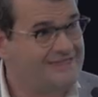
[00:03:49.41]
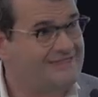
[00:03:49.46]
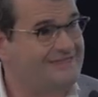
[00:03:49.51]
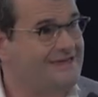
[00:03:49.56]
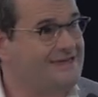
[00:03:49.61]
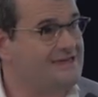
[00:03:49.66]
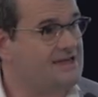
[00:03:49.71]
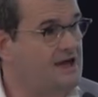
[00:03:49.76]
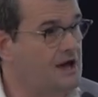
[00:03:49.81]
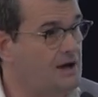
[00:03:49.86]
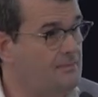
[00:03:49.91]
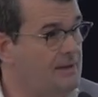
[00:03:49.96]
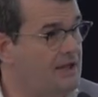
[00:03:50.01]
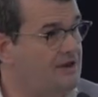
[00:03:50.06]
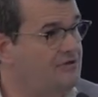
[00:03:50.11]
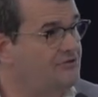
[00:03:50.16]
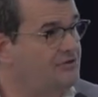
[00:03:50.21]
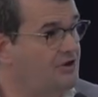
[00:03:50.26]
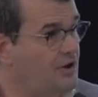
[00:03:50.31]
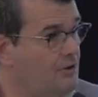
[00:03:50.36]
They come
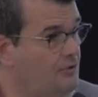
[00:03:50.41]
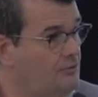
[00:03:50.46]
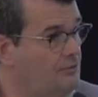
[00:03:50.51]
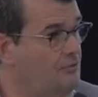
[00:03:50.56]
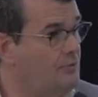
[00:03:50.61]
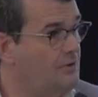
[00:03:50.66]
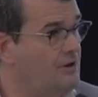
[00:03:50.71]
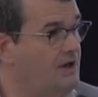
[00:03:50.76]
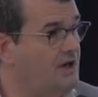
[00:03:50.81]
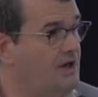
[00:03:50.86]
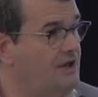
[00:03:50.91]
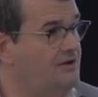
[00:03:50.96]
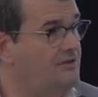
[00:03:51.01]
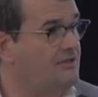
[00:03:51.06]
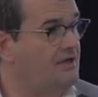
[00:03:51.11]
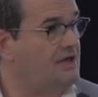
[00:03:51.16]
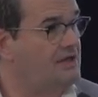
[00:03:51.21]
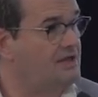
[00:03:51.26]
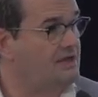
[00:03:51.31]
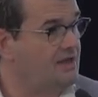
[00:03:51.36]
and go and
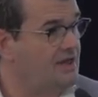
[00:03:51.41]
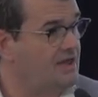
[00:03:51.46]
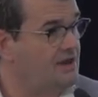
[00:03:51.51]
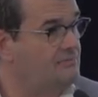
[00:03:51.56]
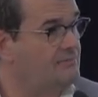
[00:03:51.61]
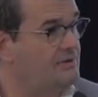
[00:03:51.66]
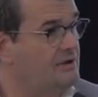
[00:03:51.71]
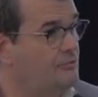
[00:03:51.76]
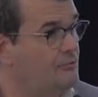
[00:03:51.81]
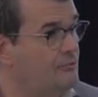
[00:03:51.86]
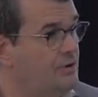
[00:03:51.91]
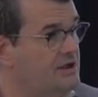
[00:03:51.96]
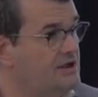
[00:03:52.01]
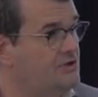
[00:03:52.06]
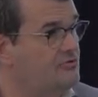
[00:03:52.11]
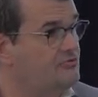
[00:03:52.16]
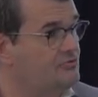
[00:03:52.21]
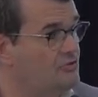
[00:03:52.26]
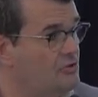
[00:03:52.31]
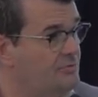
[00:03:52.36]
they can be
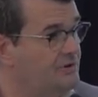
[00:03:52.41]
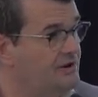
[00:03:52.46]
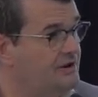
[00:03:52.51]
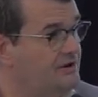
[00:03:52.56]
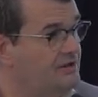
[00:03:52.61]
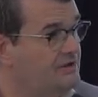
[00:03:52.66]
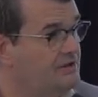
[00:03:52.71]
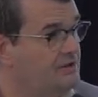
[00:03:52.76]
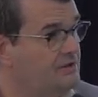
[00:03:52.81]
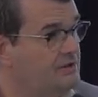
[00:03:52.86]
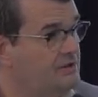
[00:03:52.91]
reinterpreted.